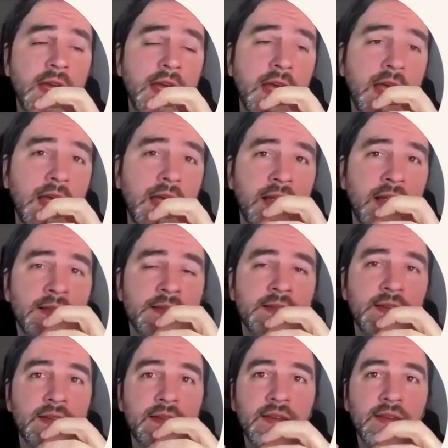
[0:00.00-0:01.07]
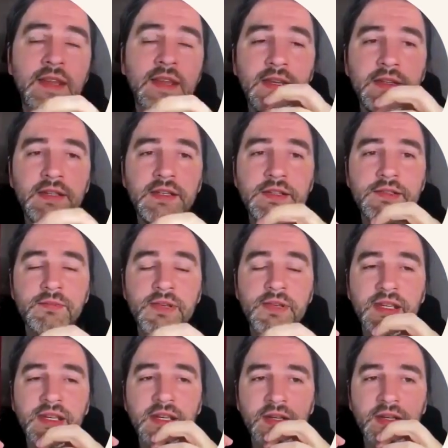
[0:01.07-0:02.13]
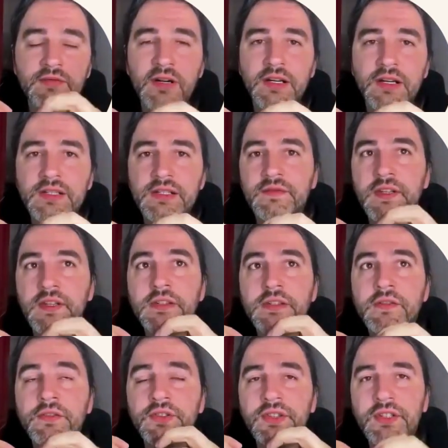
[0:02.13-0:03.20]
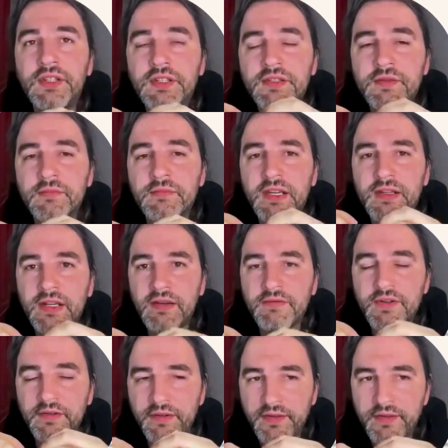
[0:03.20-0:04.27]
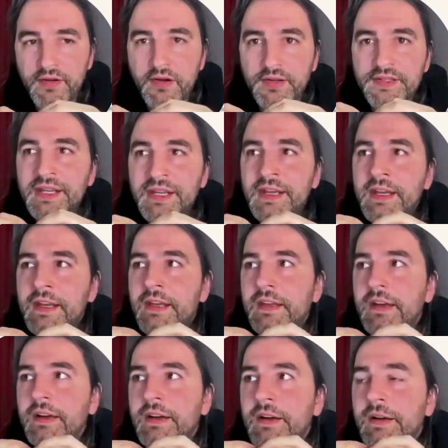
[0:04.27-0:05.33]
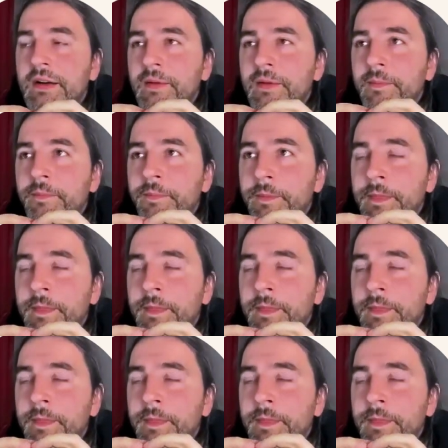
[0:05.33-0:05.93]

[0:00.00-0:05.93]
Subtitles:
and they need to be attractive. They don't need to be an afterthought. Very